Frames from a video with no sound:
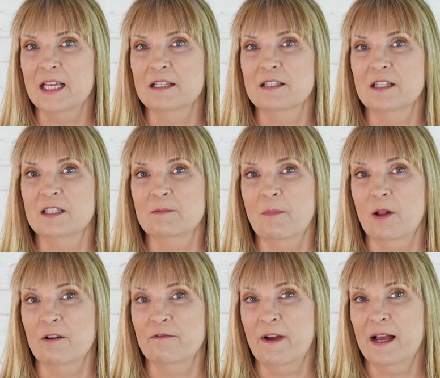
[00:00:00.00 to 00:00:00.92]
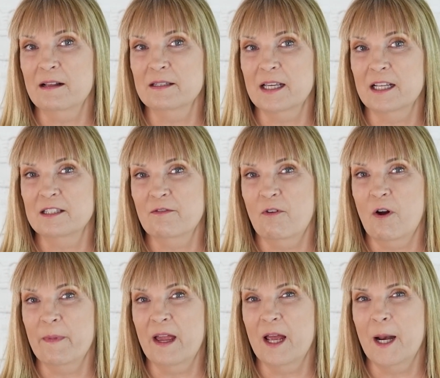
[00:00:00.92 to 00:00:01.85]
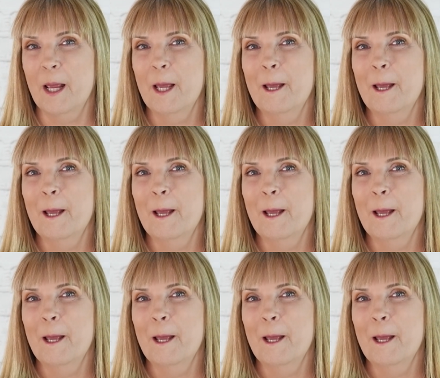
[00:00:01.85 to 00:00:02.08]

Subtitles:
is a smaller file size format,